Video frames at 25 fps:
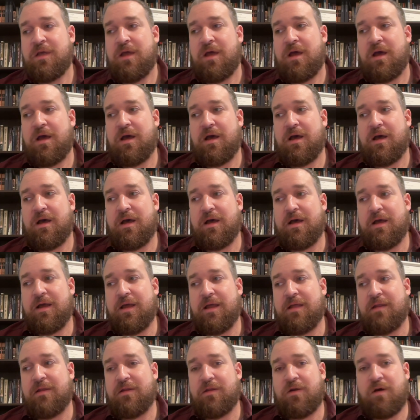
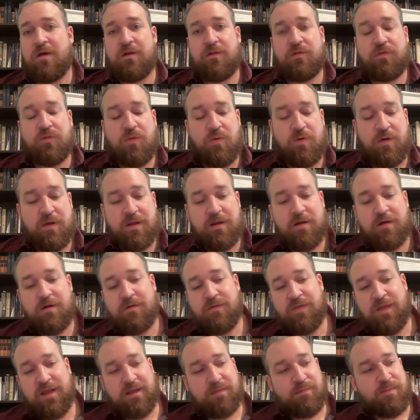on a lawyer,
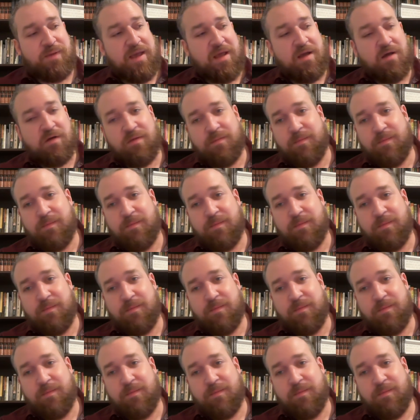they could pay all